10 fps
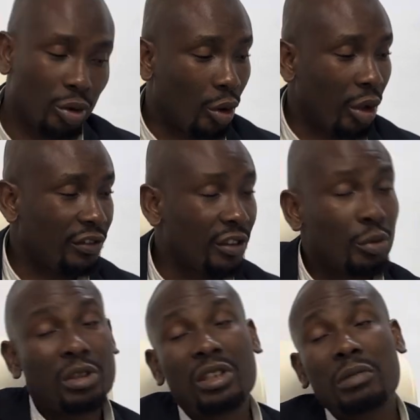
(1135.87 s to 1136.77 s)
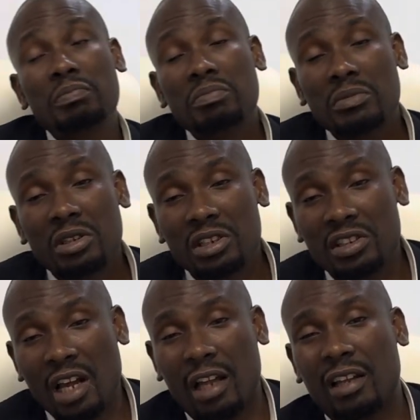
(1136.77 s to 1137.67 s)
concede with him. You
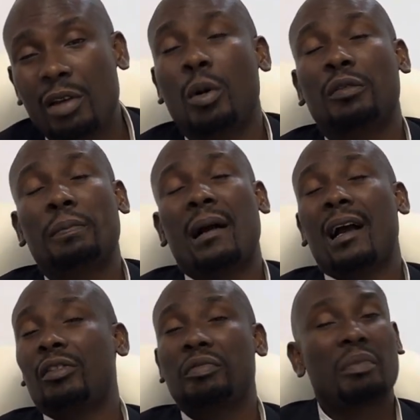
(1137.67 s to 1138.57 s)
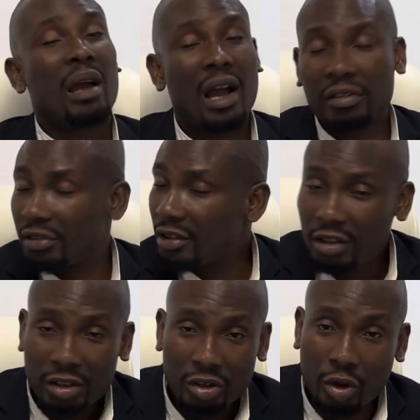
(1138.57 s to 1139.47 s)
decide, hey, you must pack out of my house.
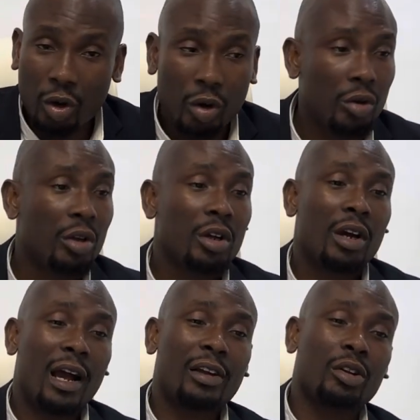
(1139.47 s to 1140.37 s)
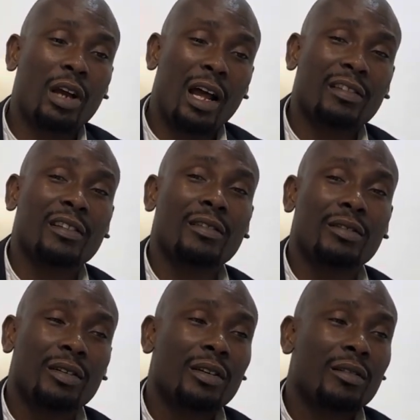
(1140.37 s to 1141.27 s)
No, and he has
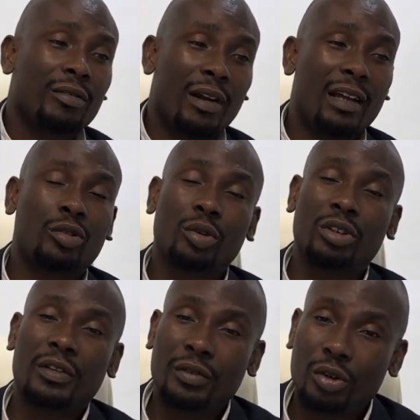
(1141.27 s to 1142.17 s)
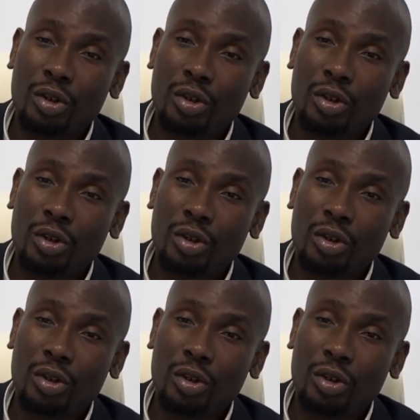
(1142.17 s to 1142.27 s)
the right to give you